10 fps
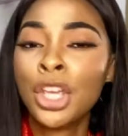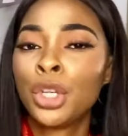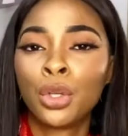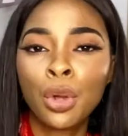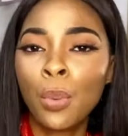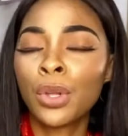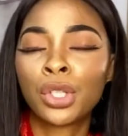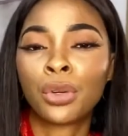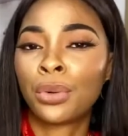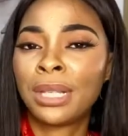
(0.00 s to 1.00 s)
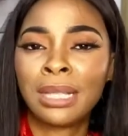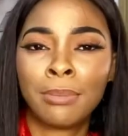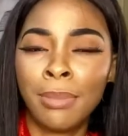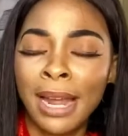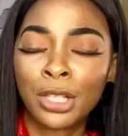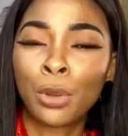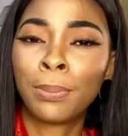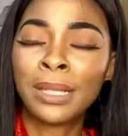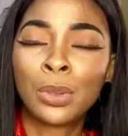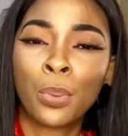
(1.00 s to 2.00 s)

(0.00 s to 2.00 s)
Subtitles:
You don't want to create it back. So please,